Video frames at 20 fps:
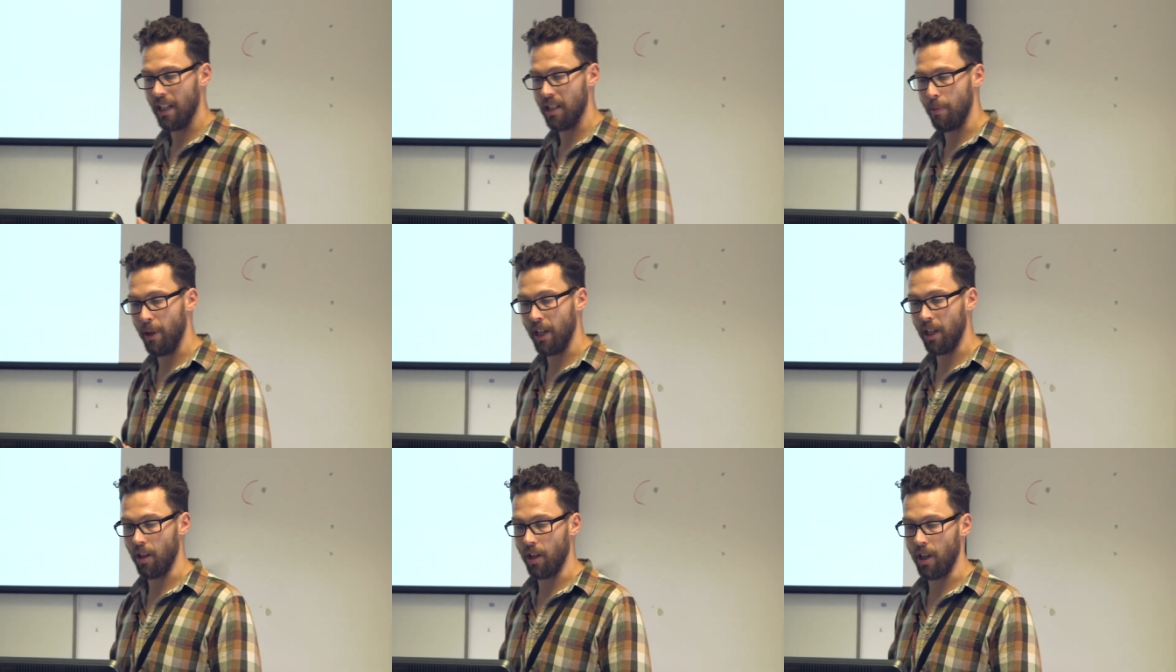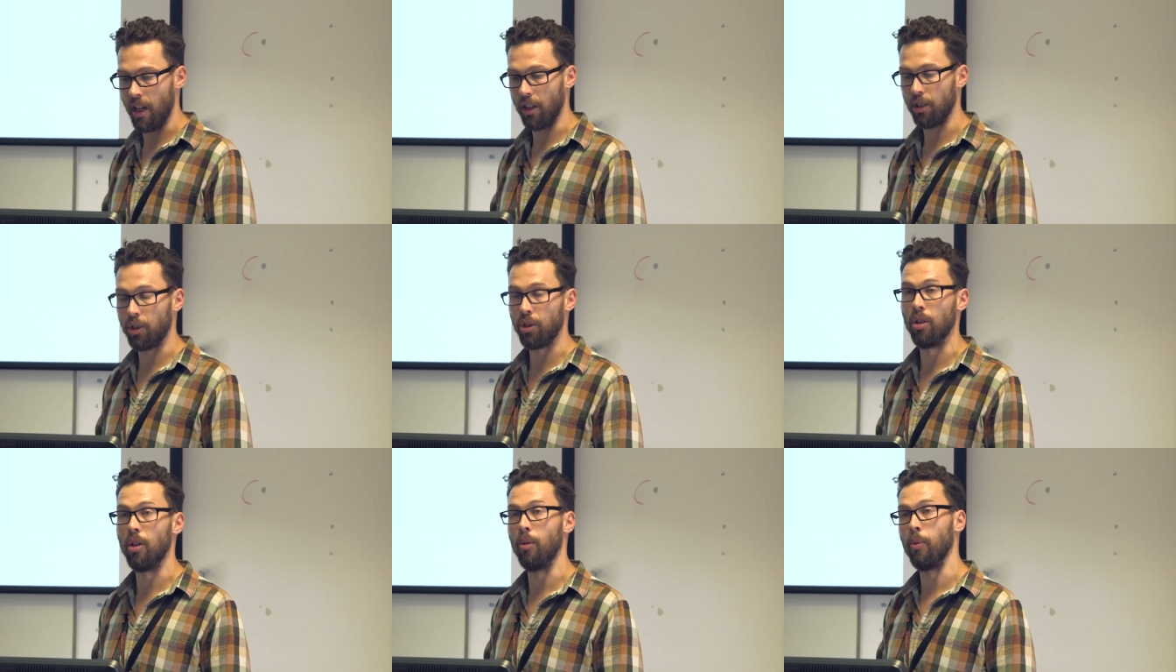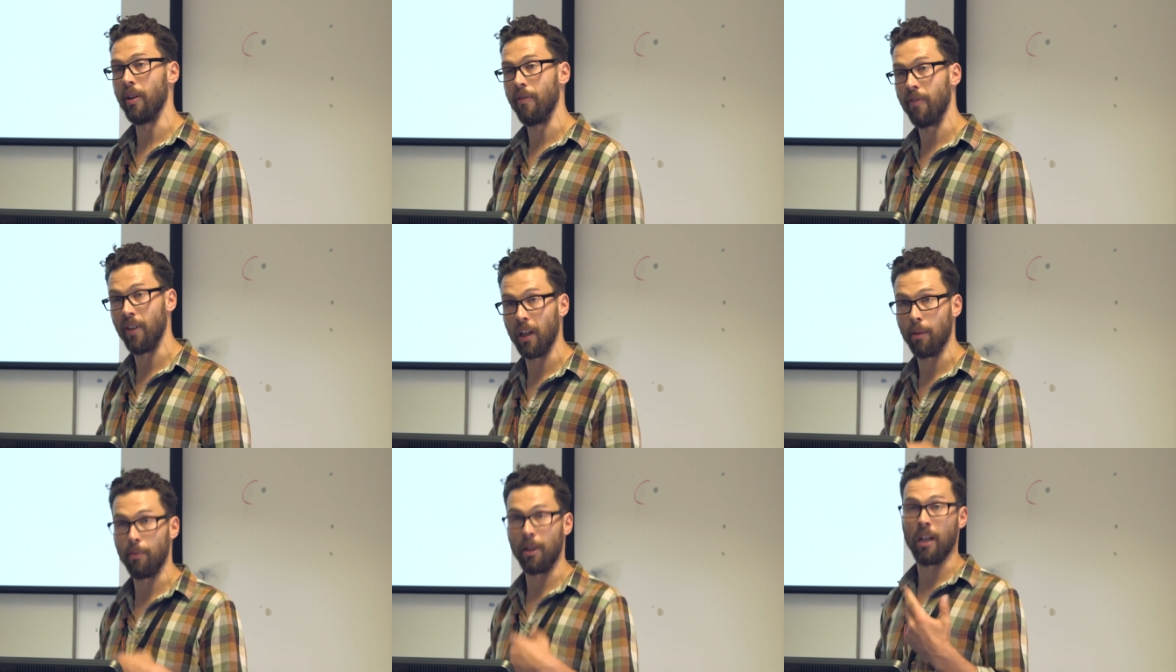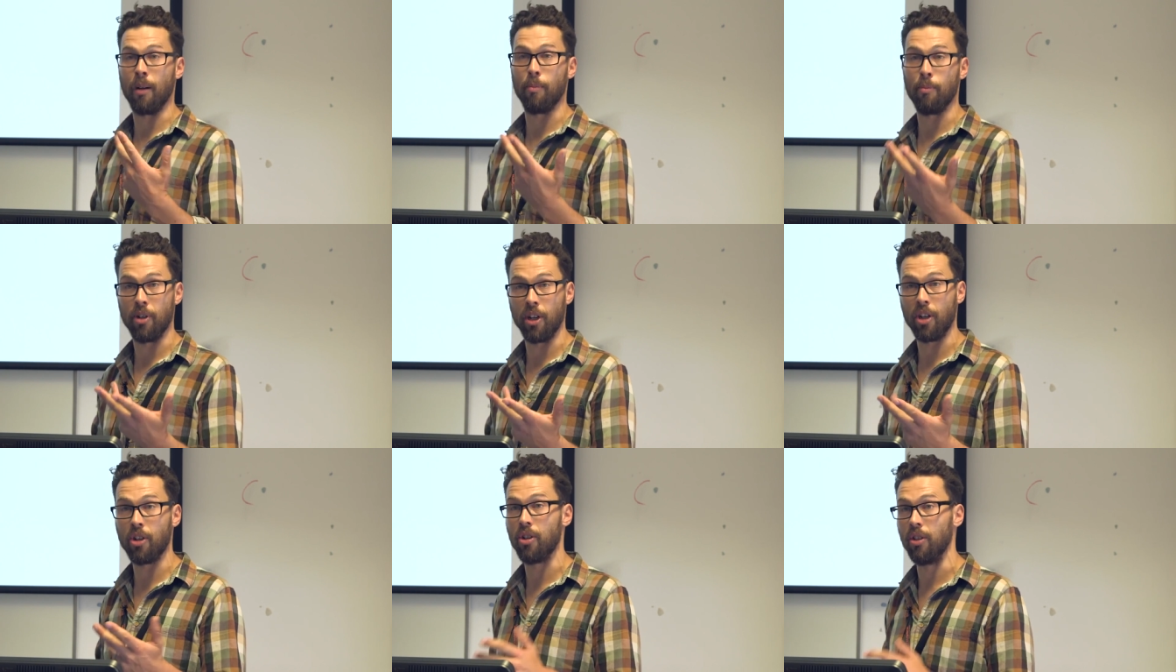depending on how sure we feel about our
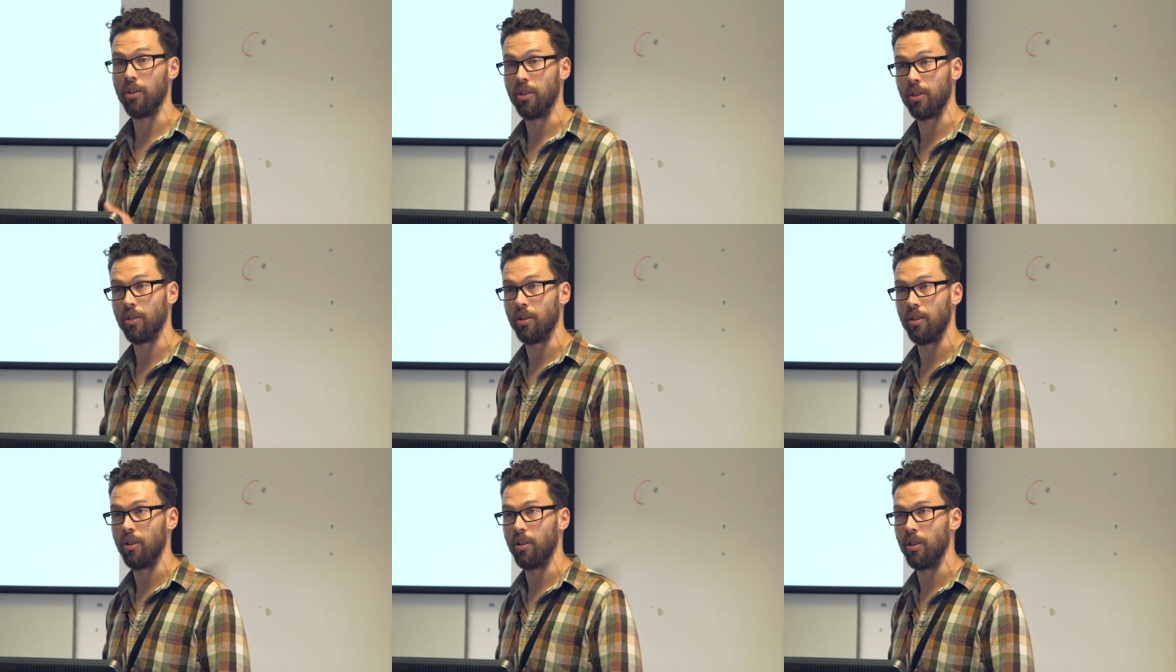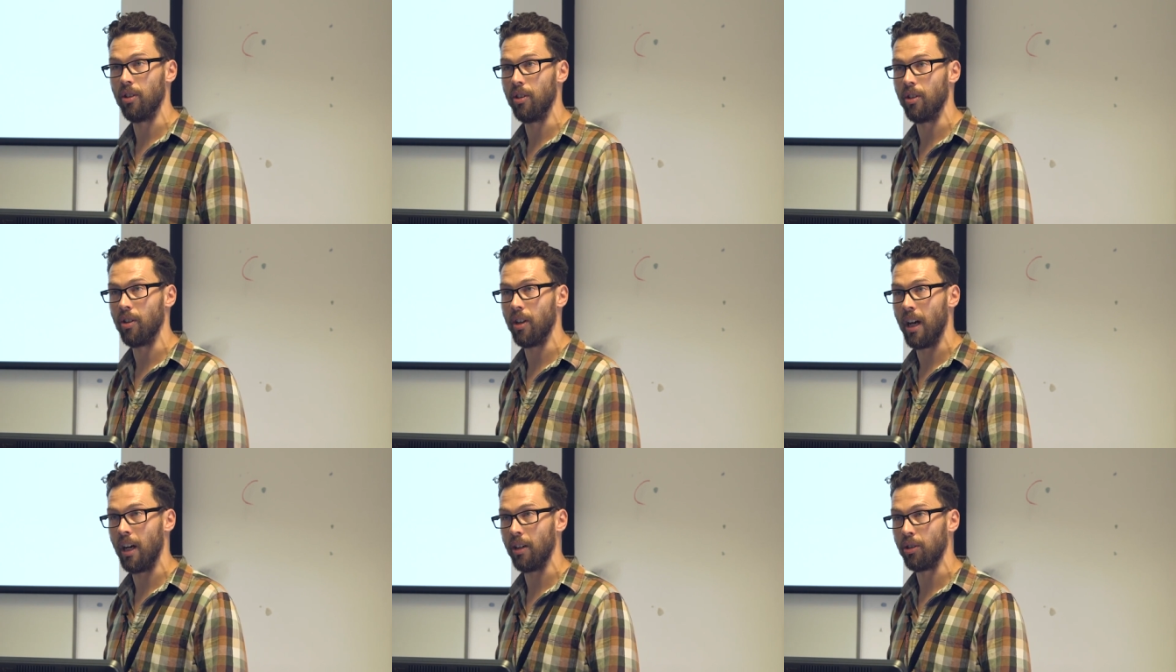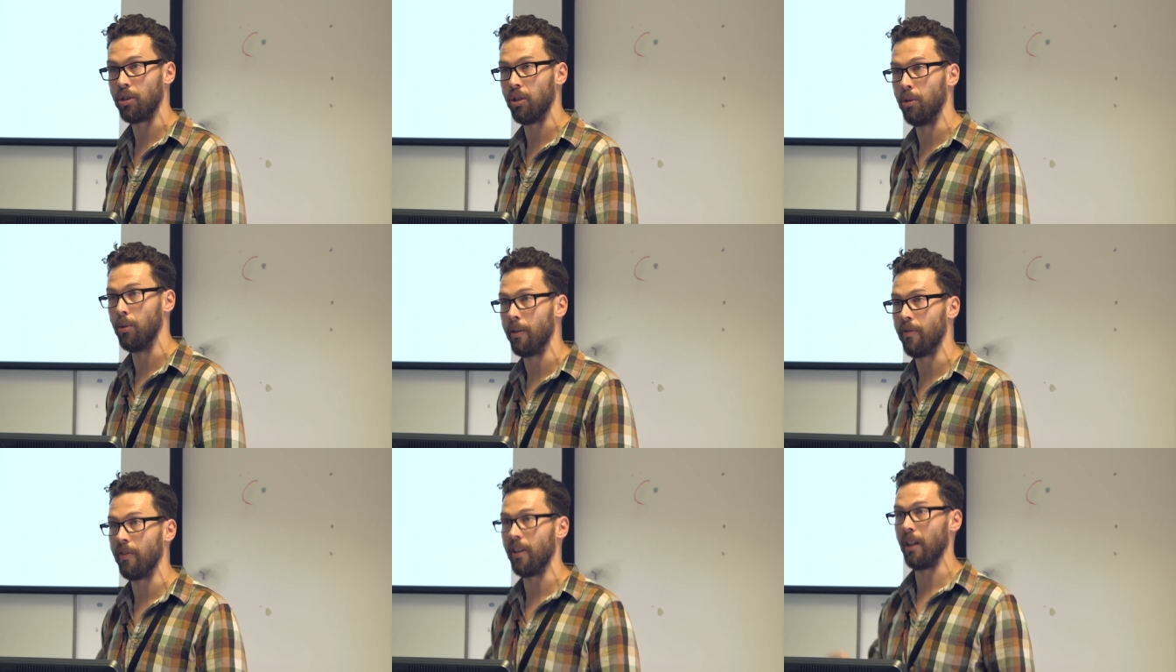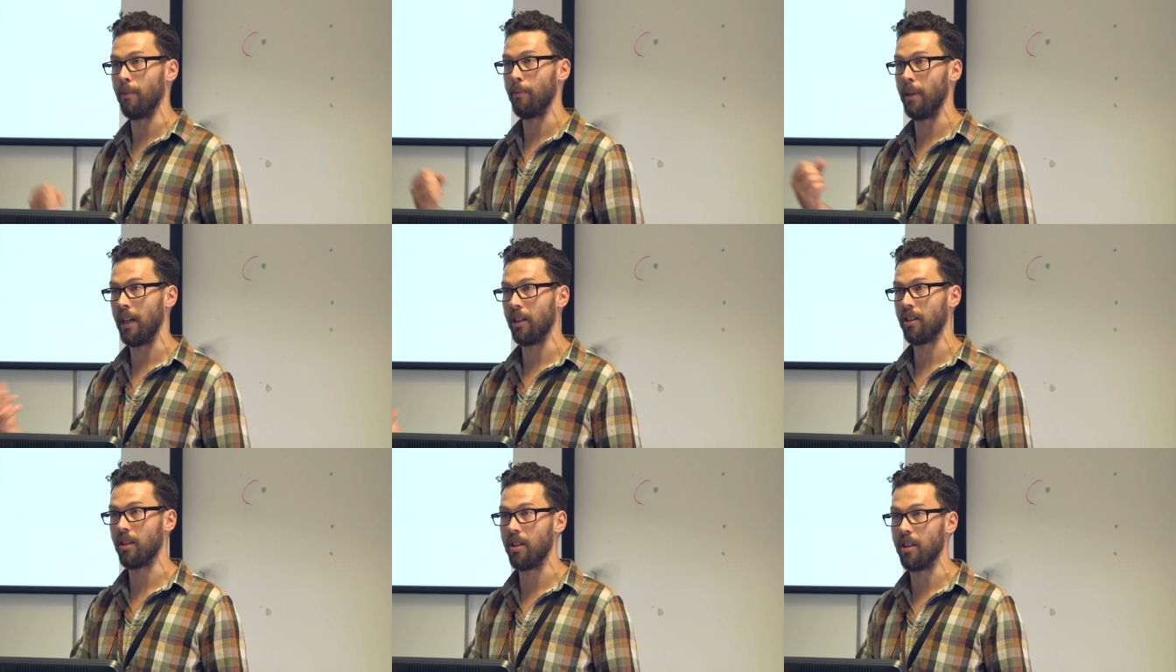predictions or how sure we feel
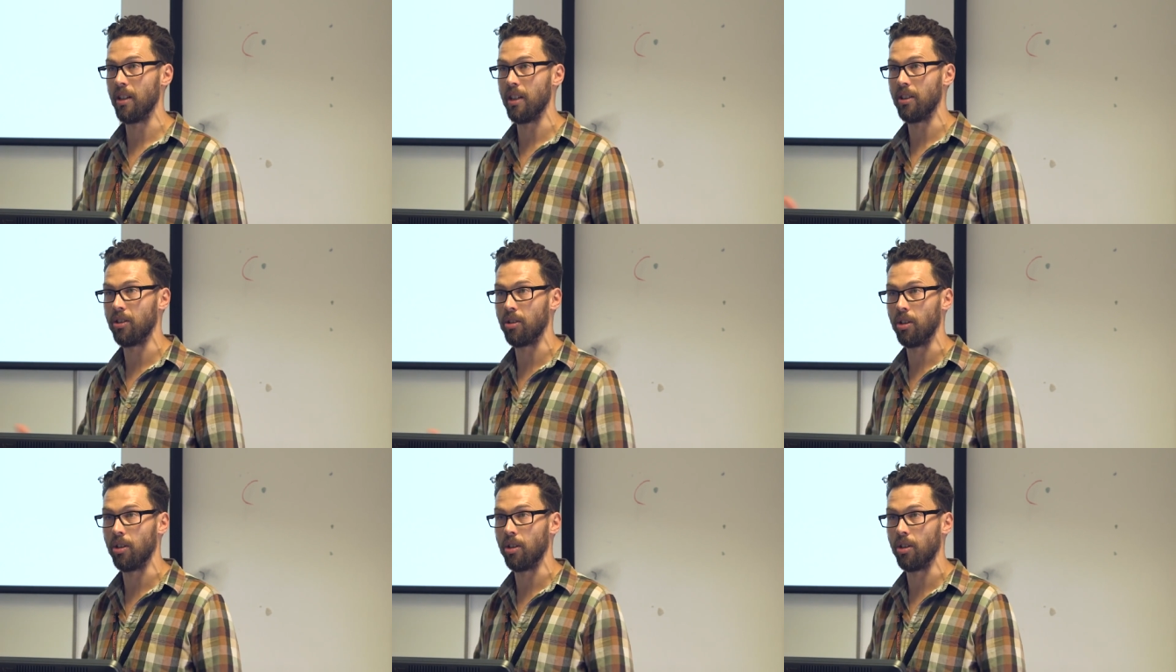about the